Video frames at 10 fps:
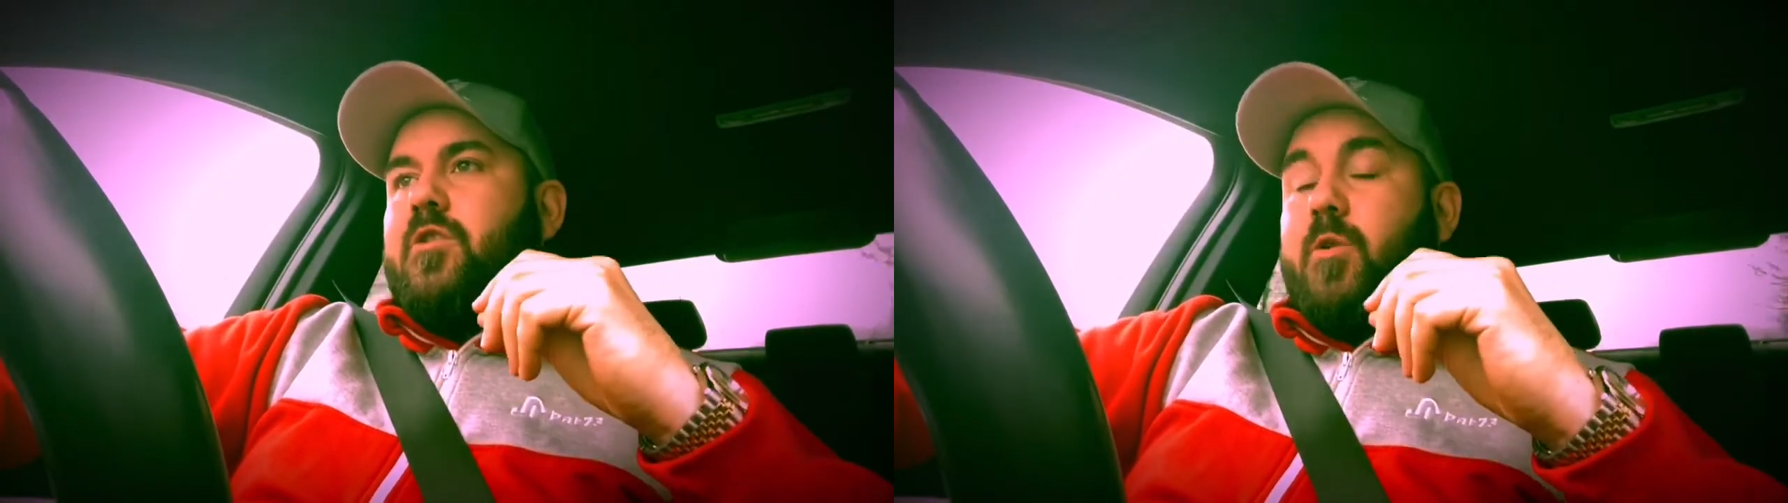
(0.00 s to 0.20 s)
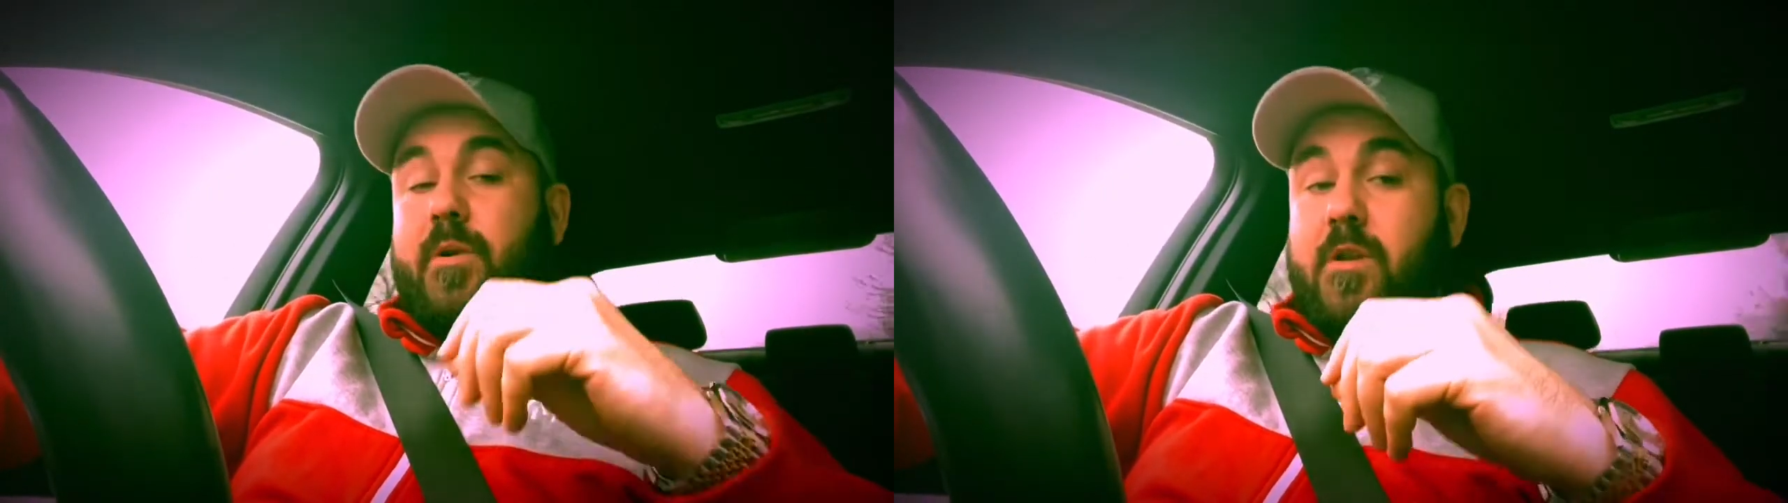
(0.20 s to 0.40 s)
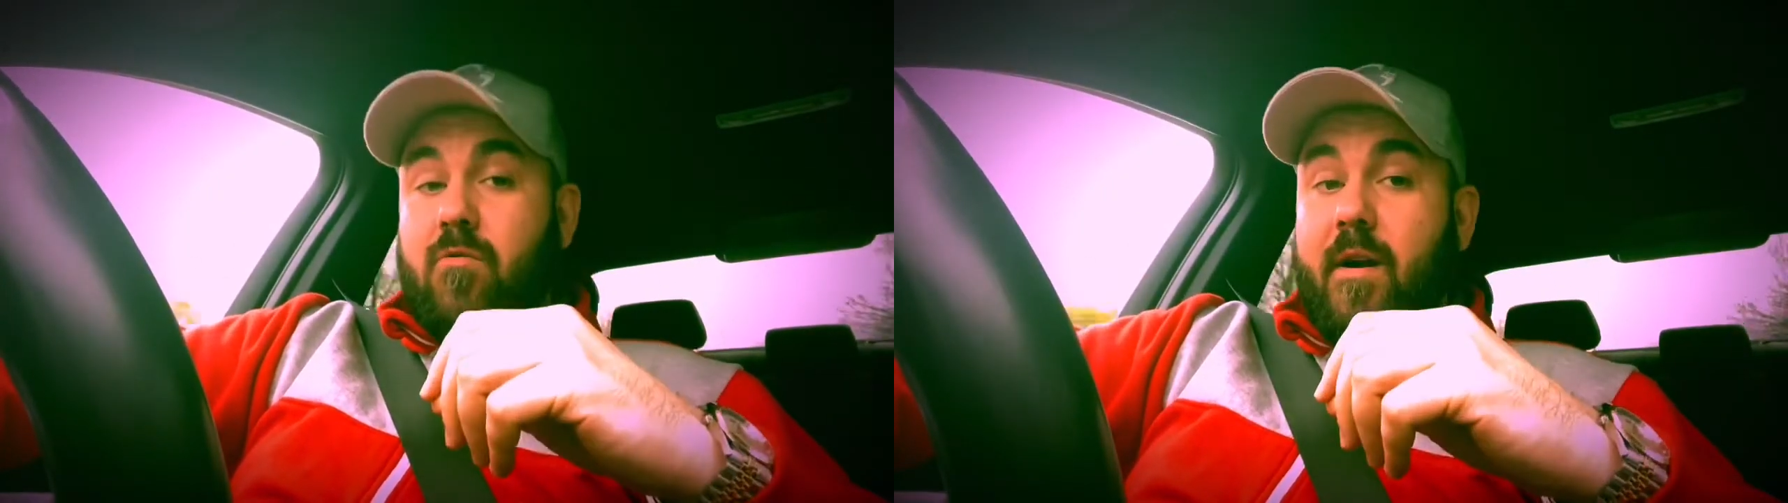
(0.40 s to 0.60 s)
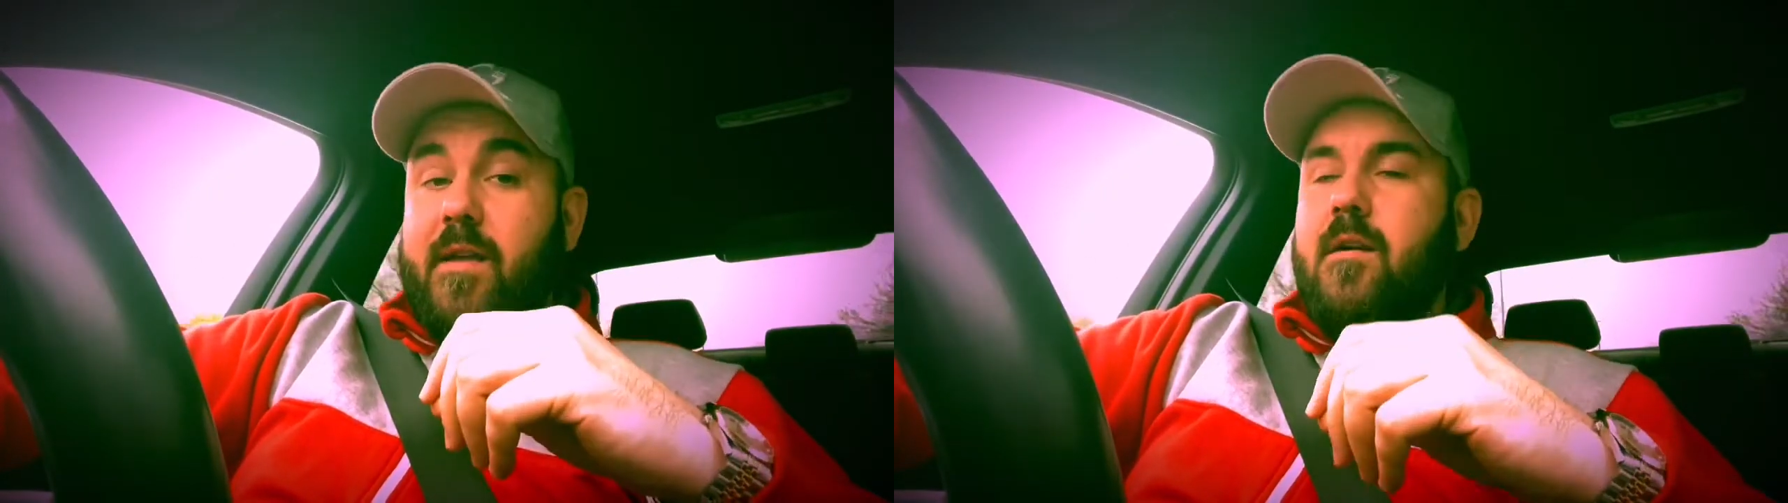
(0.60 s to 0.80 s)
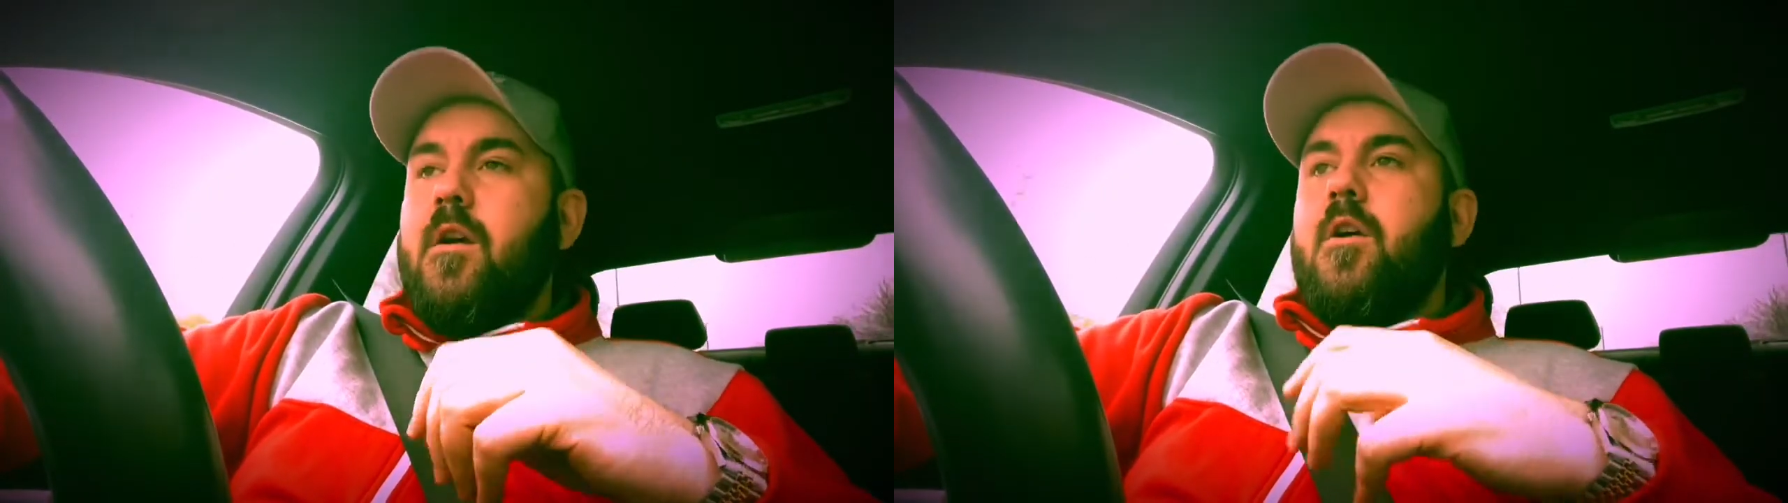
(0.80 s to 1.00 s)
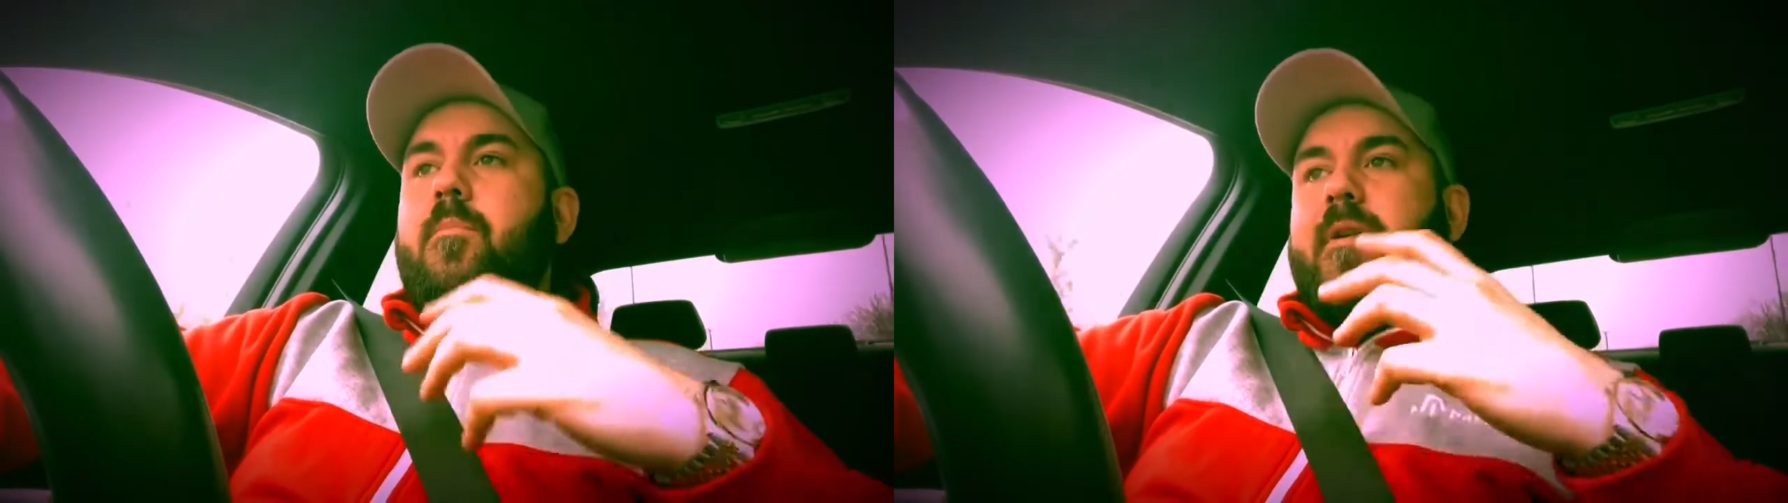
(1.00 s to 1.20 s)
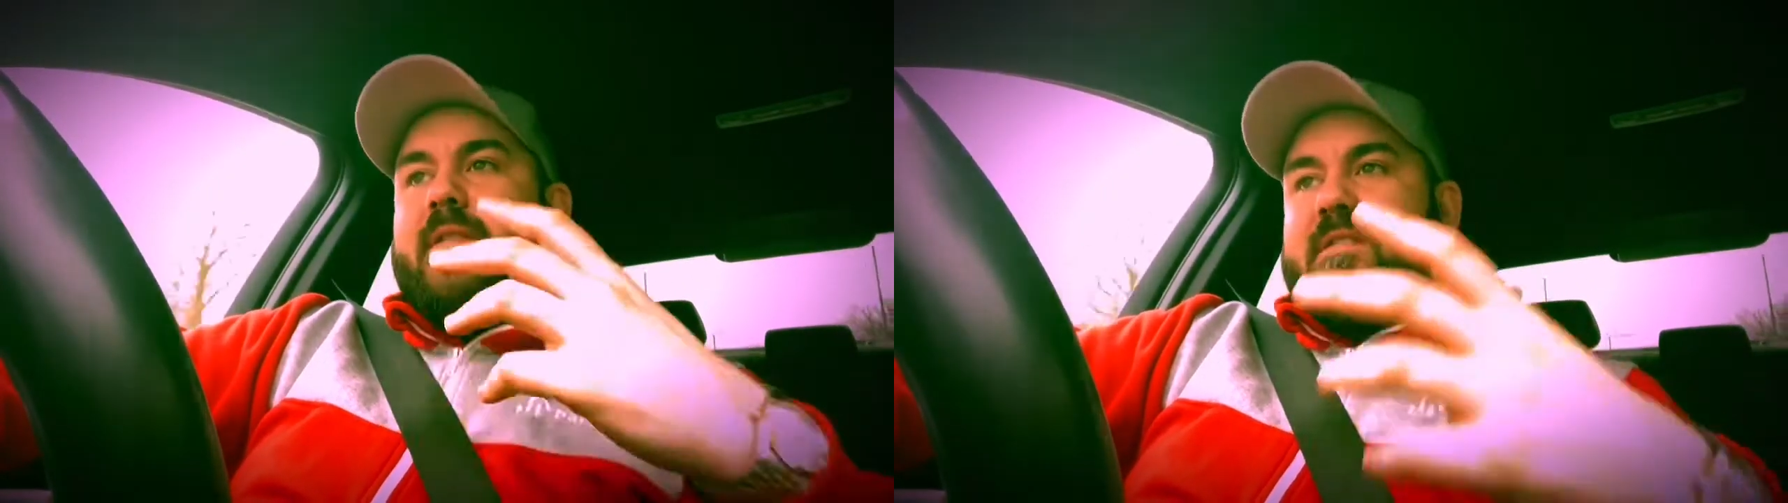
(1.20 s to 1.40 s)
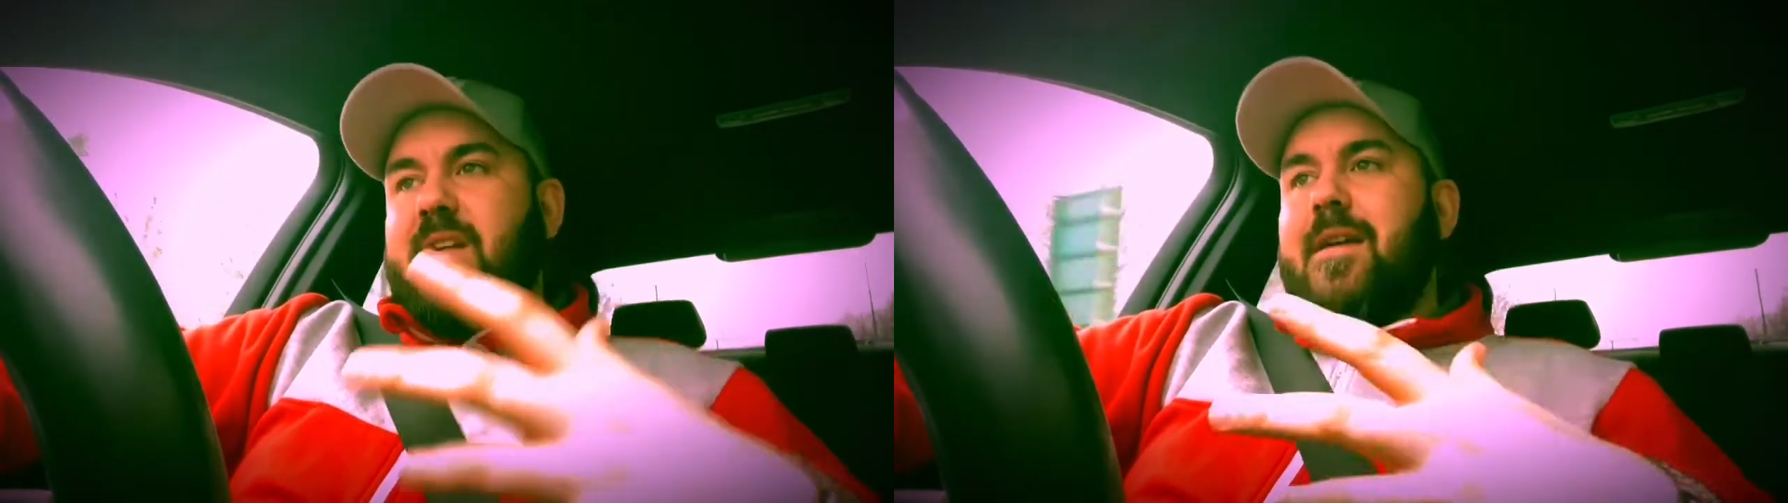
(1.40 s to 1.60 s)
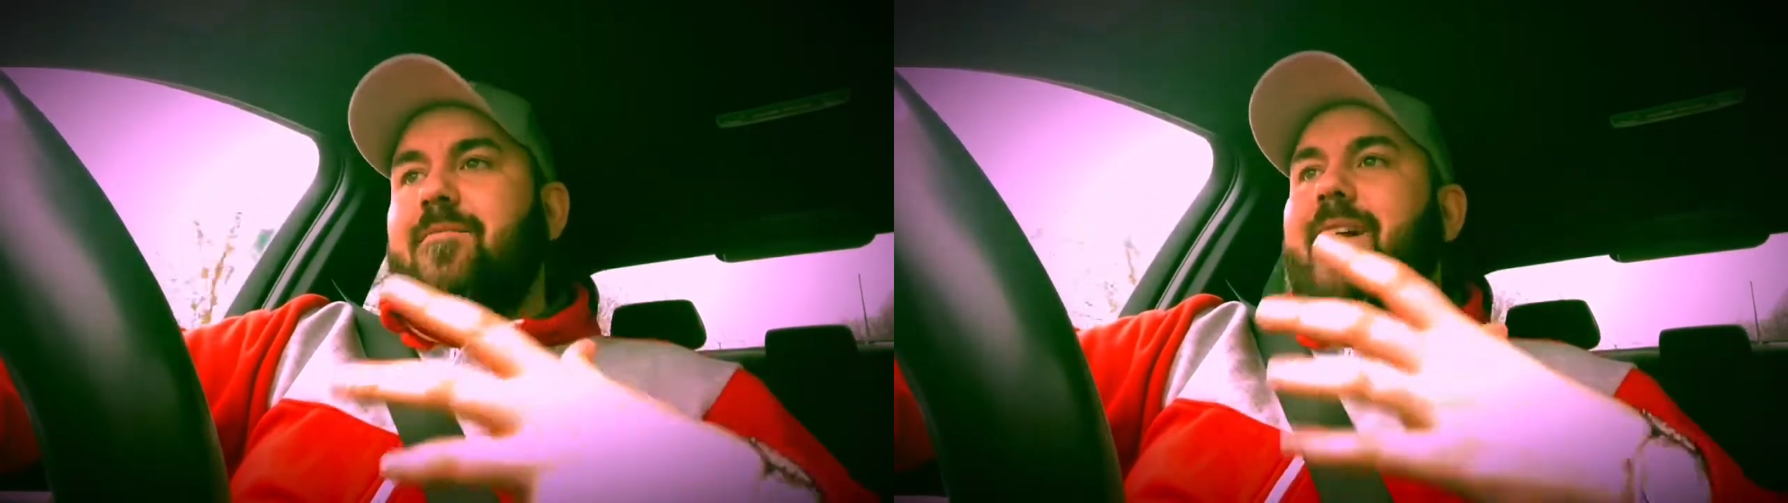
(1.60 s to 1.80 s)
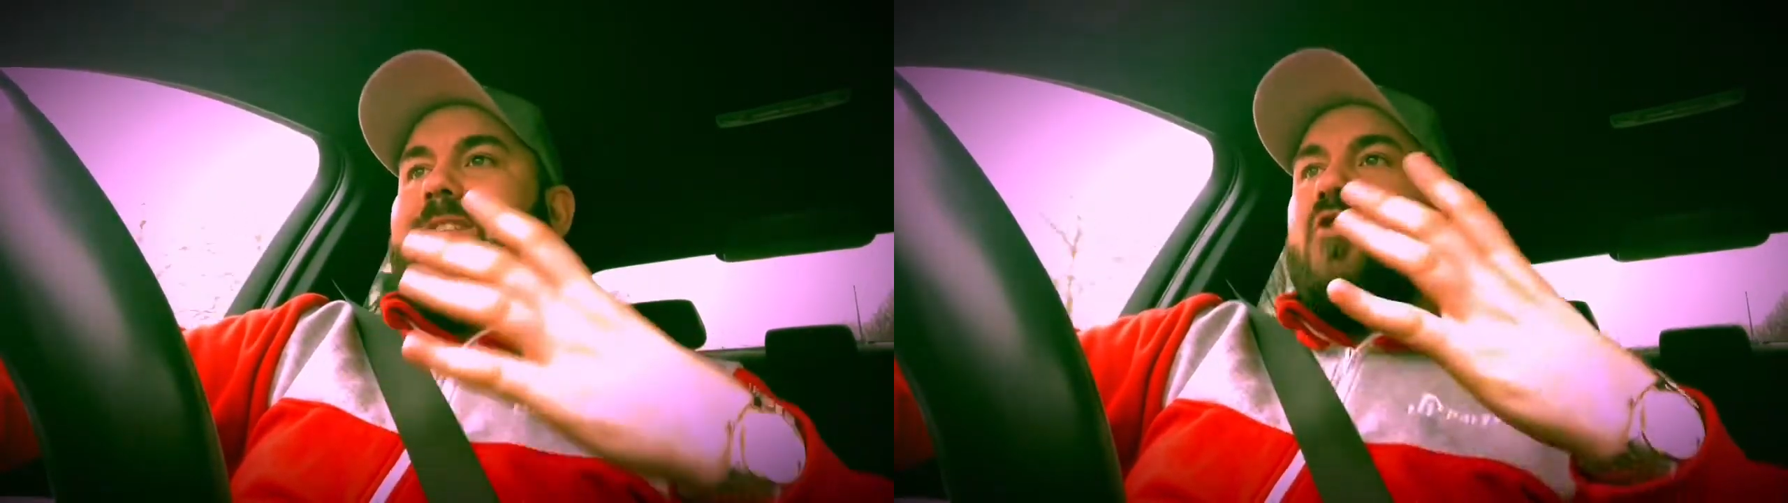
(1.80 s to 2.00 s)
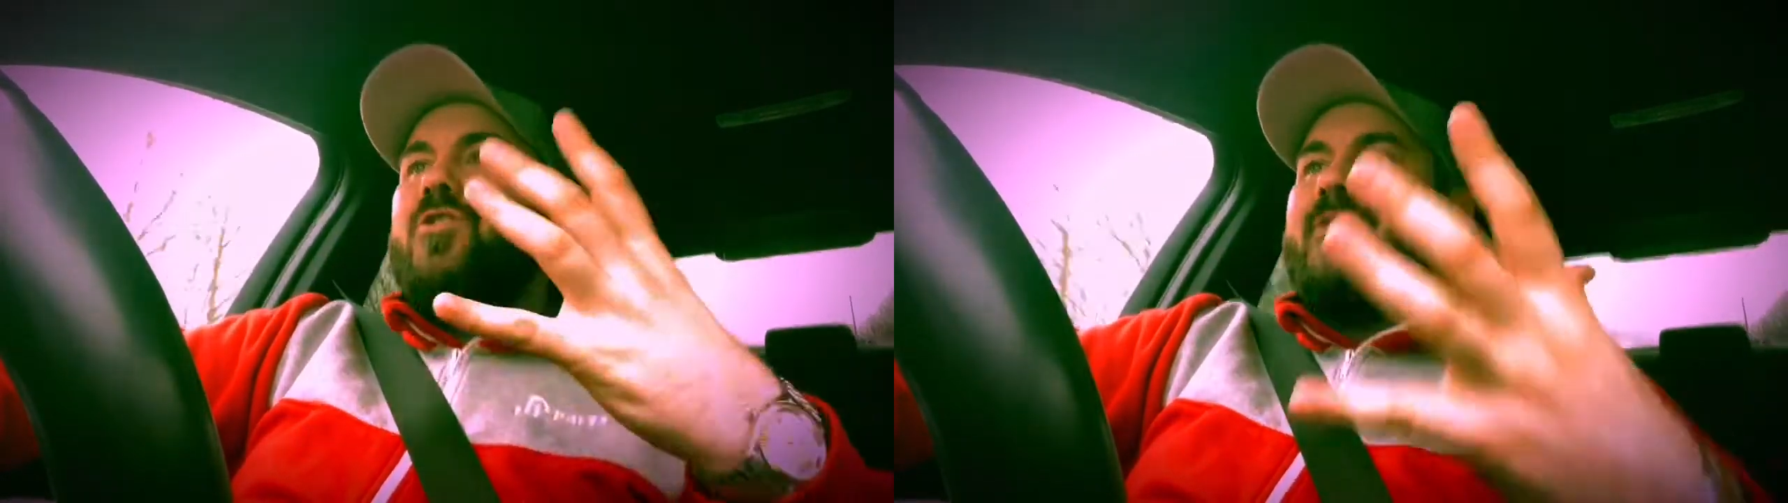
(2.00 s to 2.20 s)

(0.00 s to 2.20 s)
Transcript: to a degree. But in the same vein, you